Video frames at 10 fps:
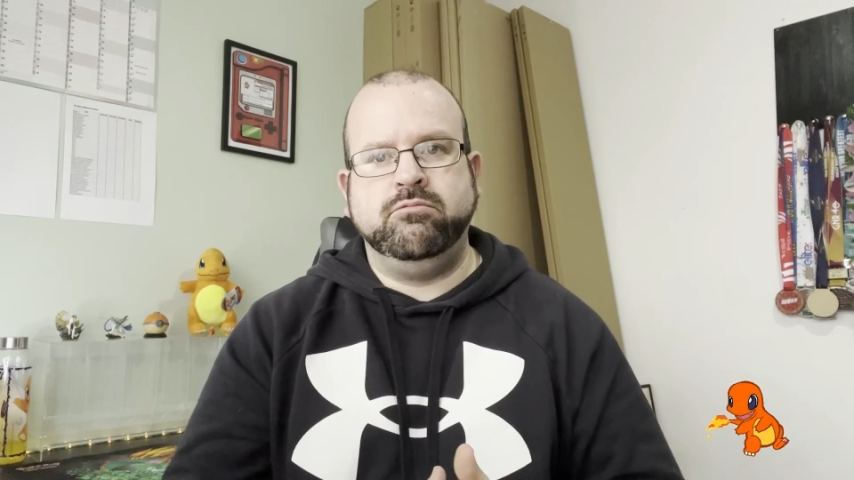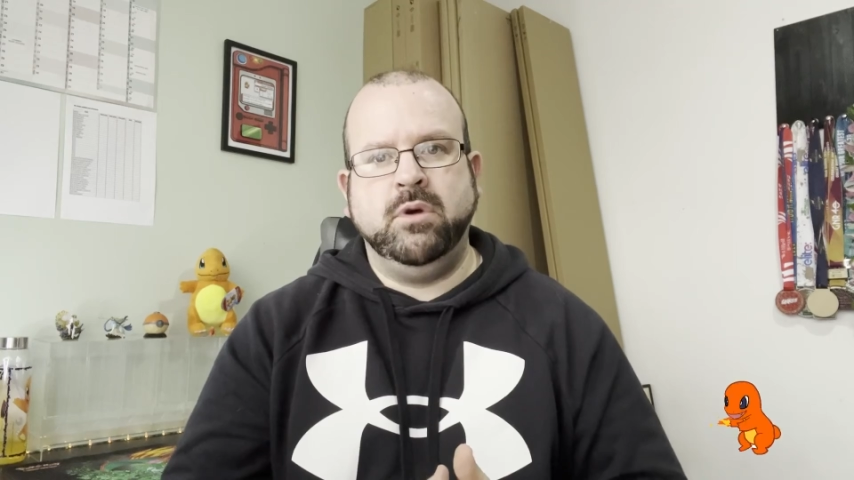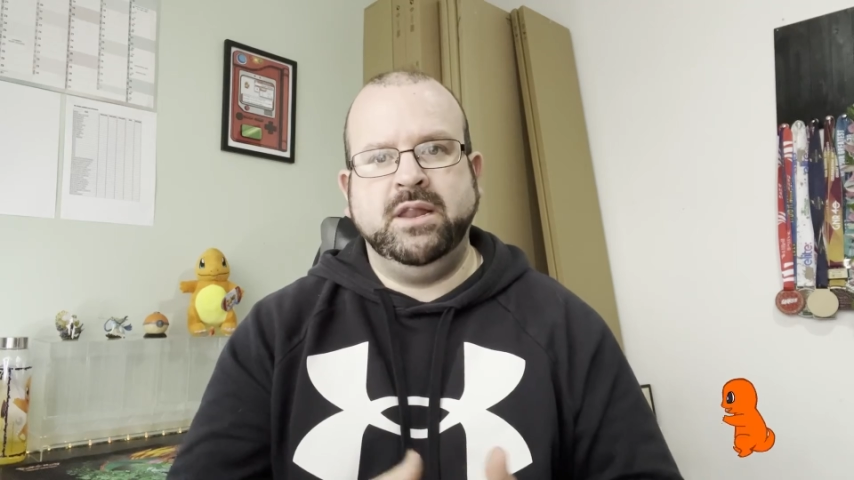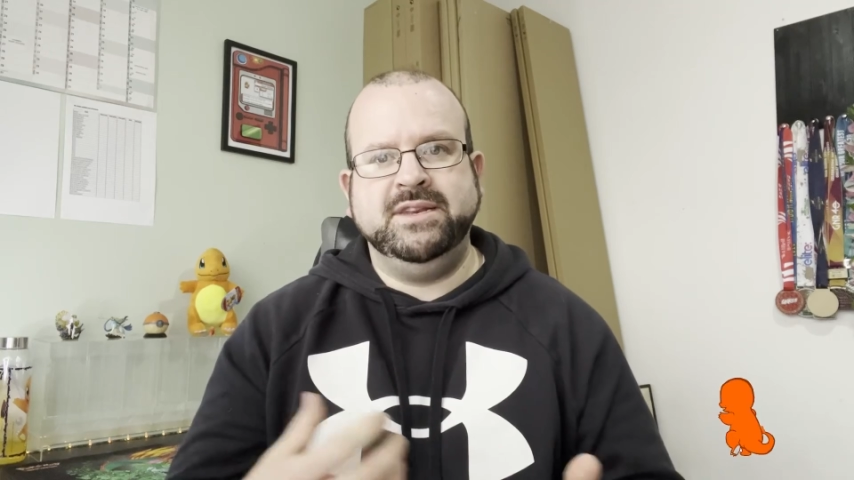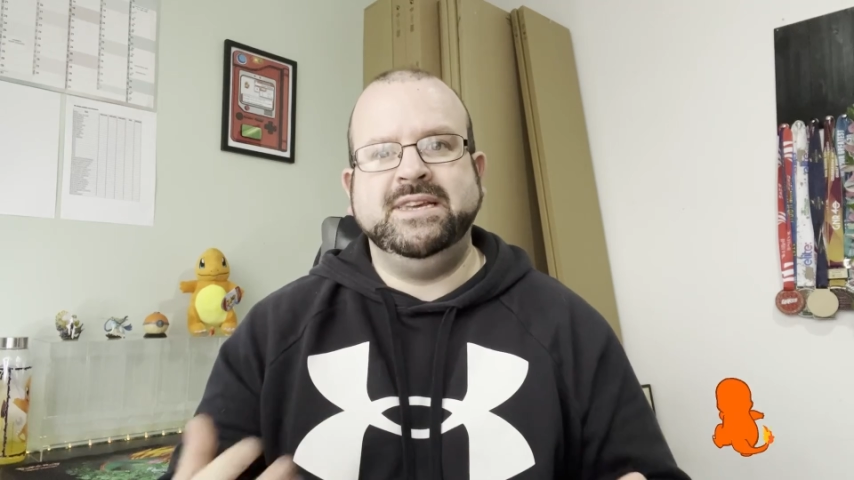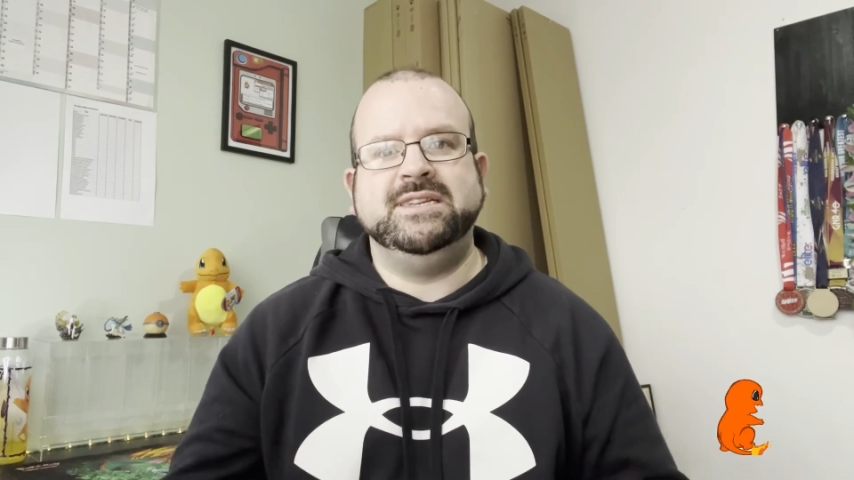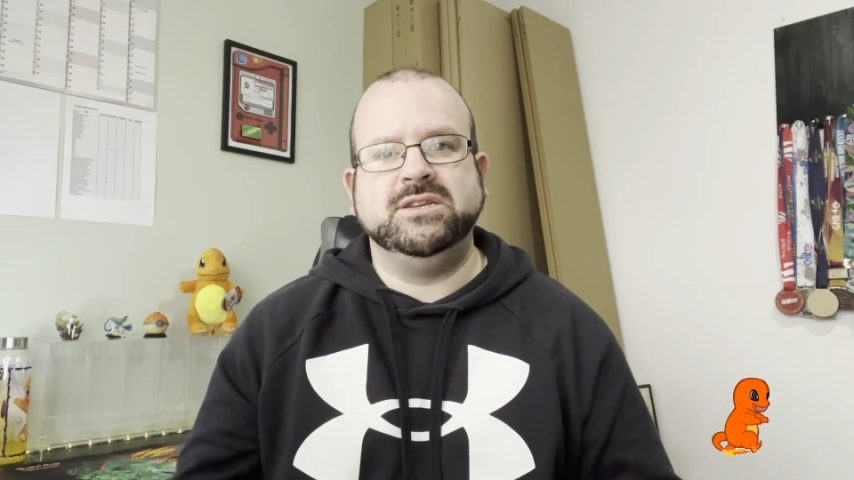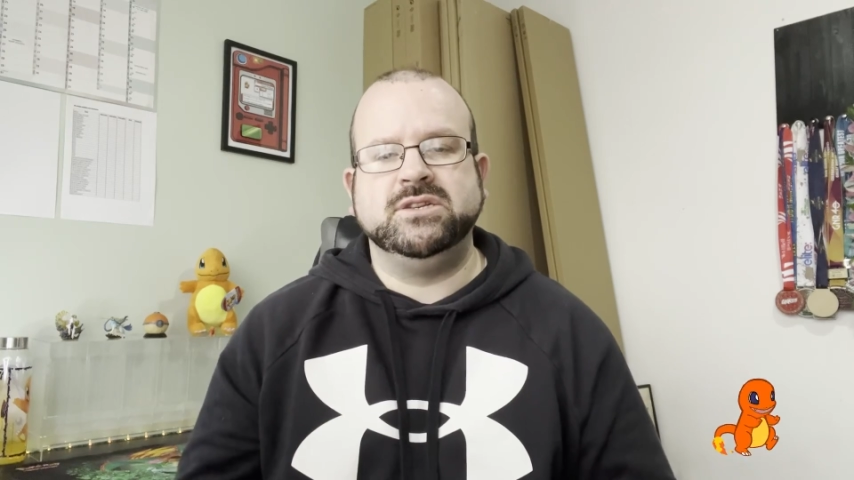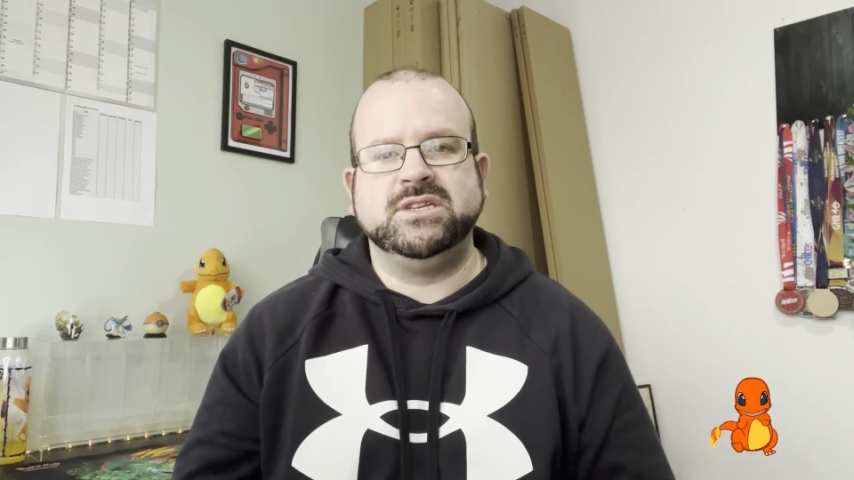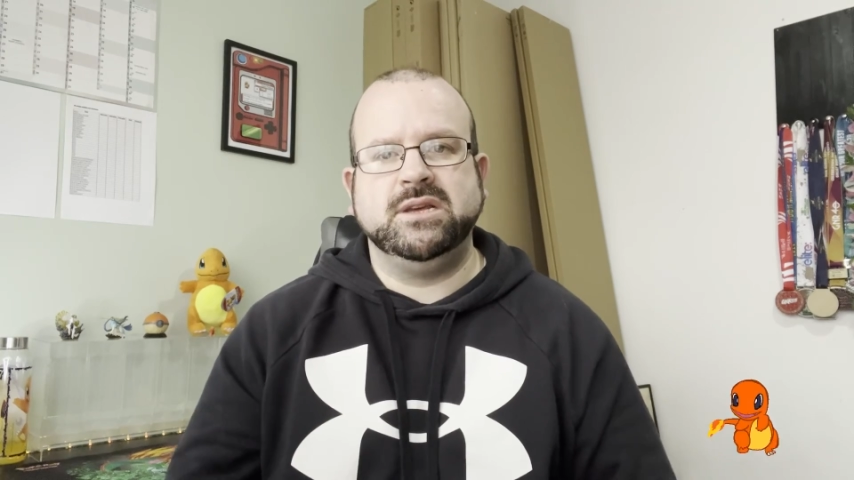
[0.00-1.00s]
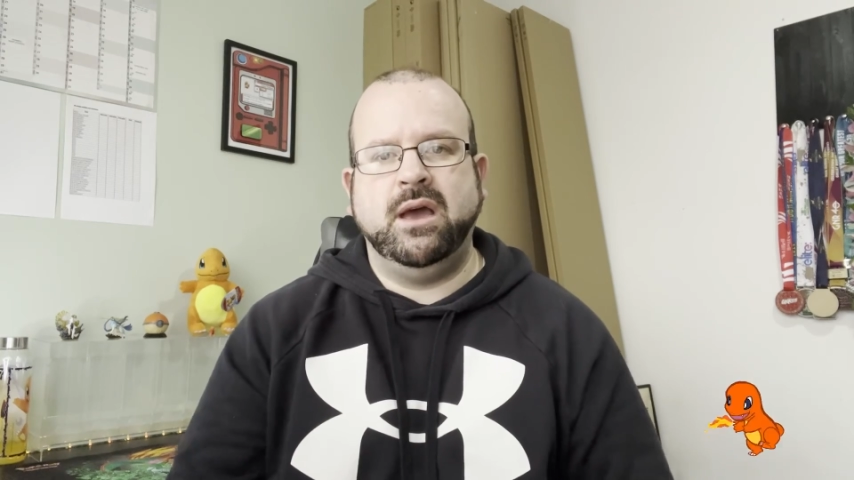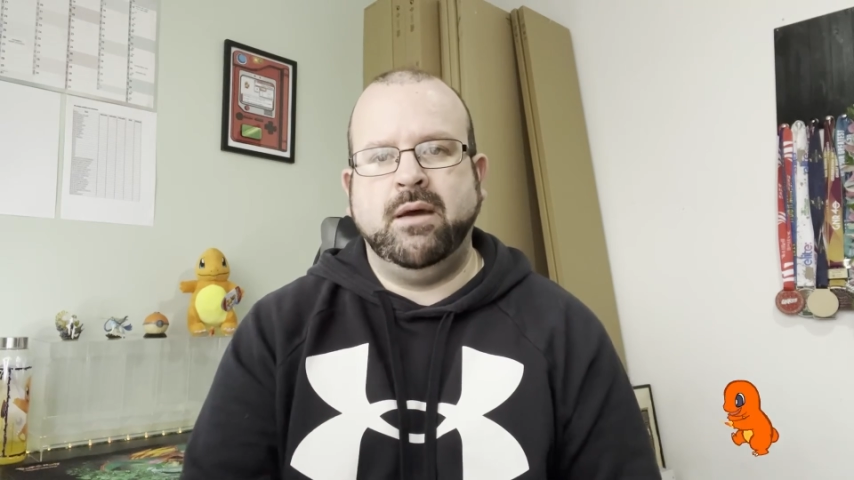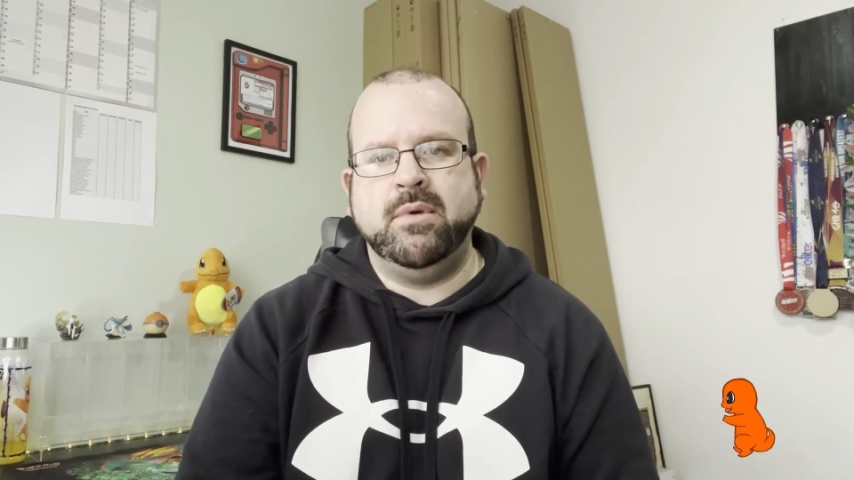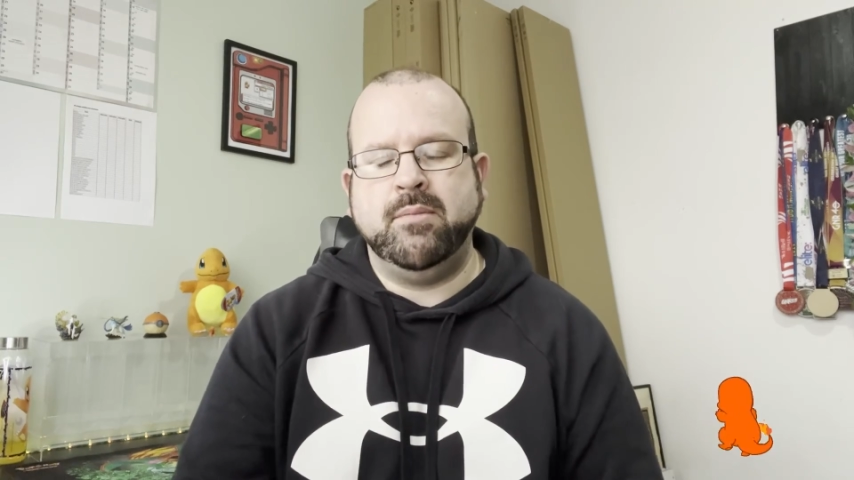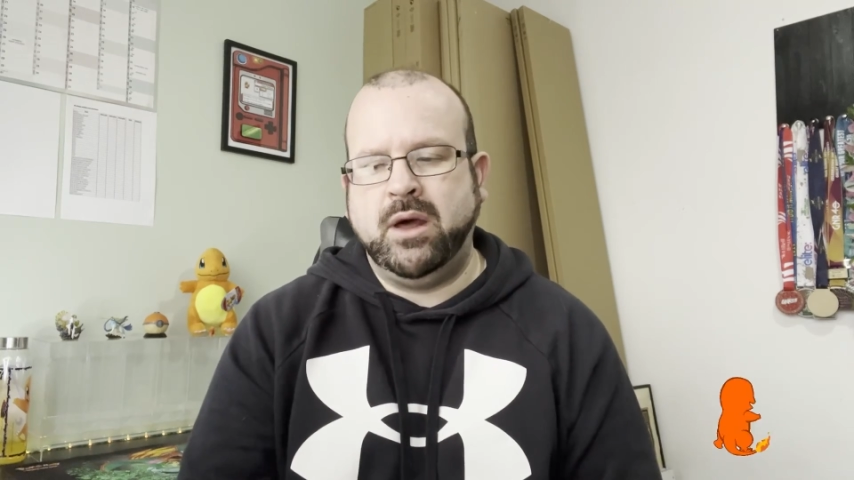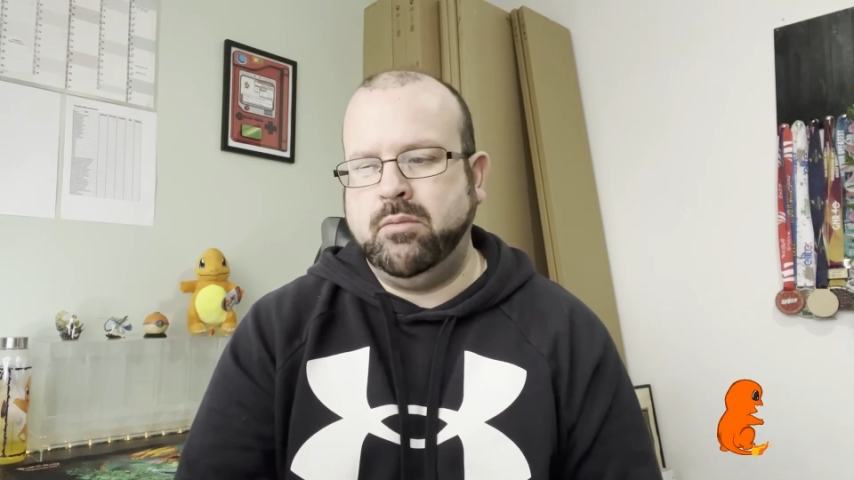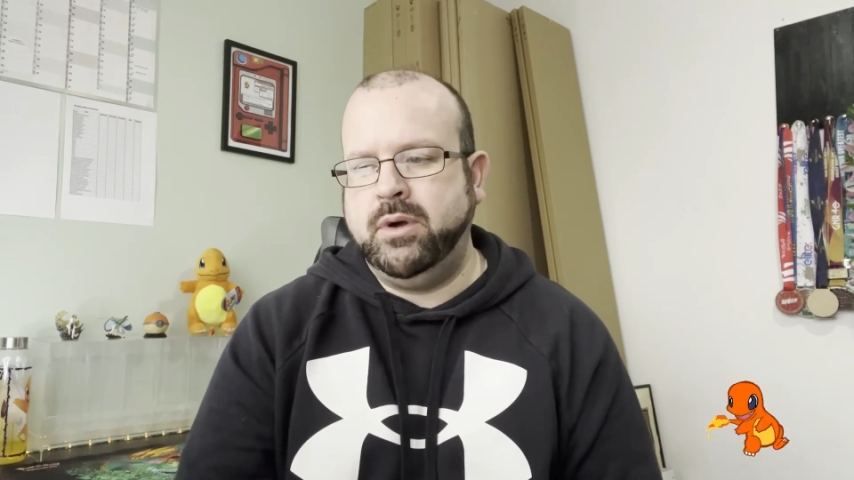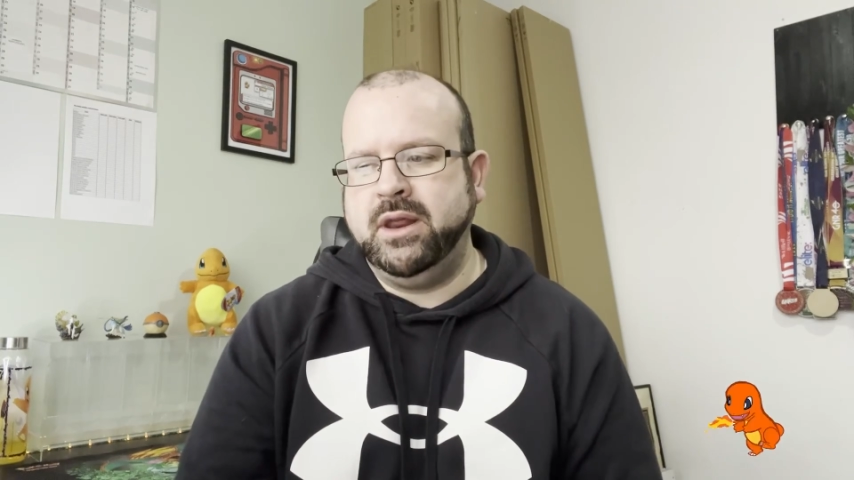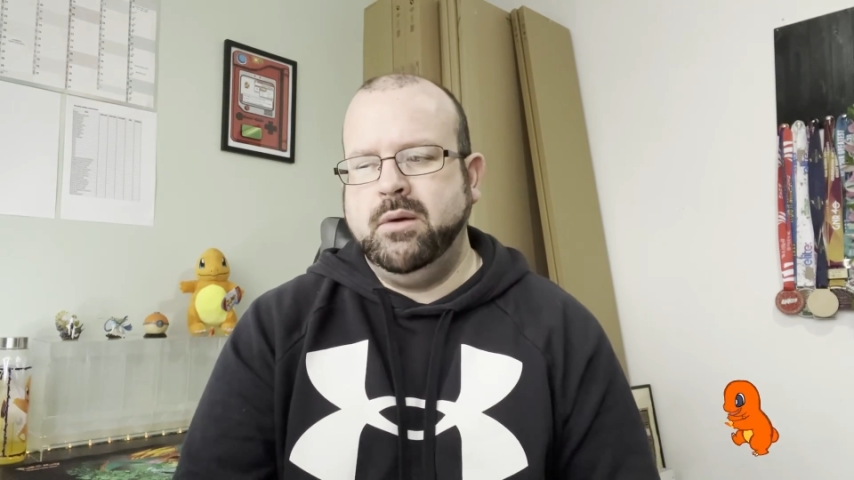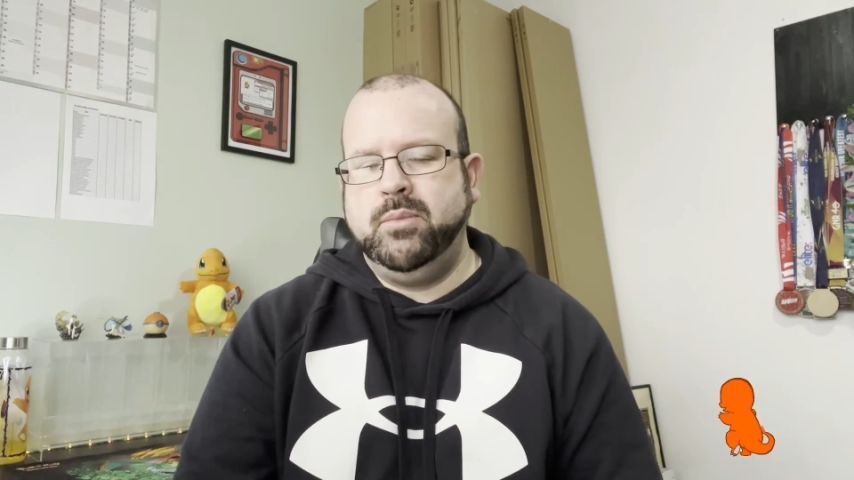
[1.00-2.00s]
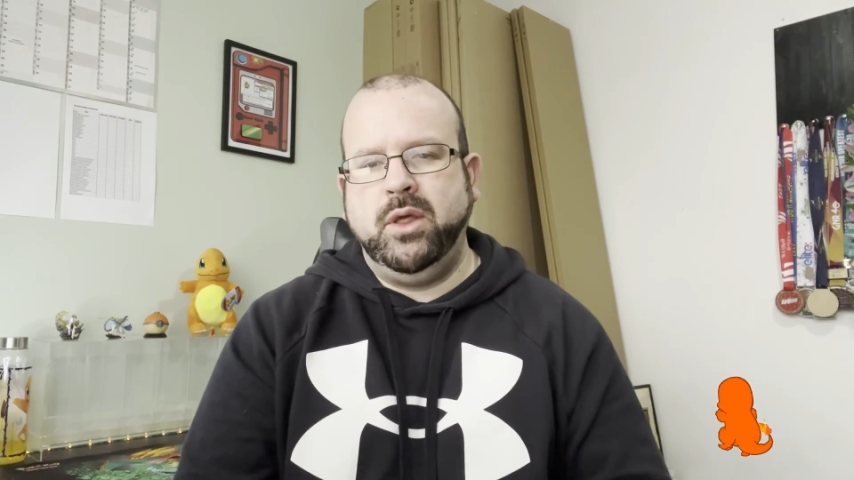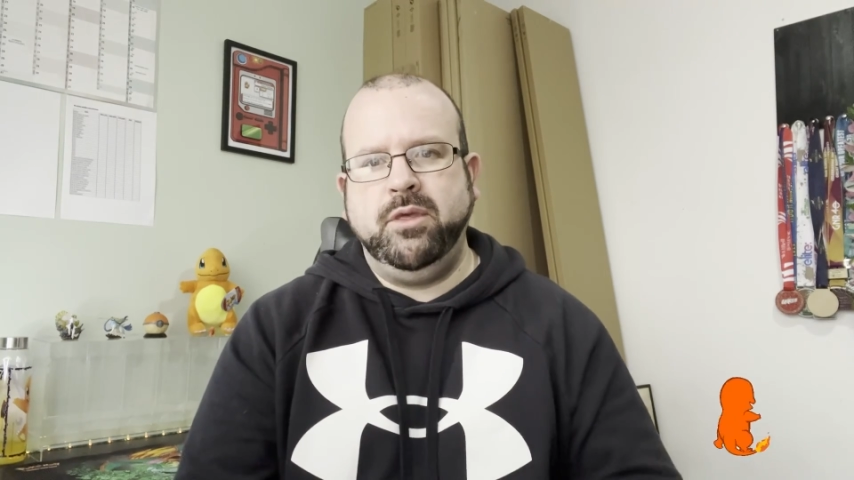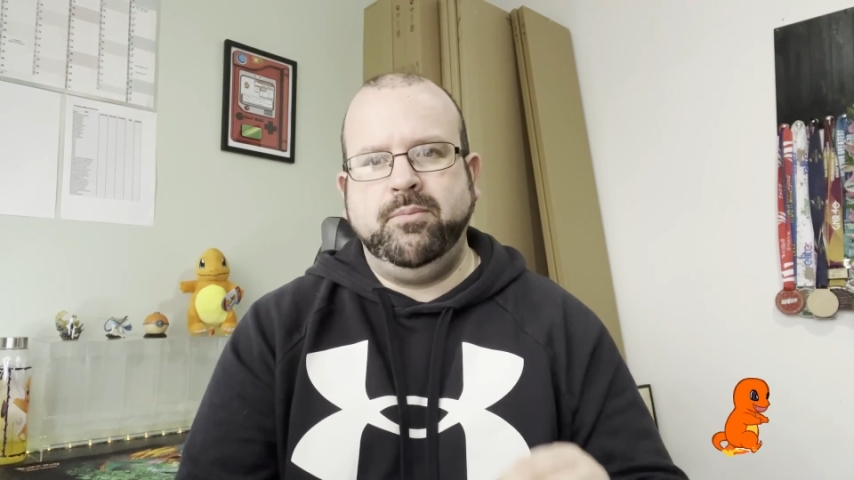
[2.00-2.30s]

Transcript: really decent amount of money. But the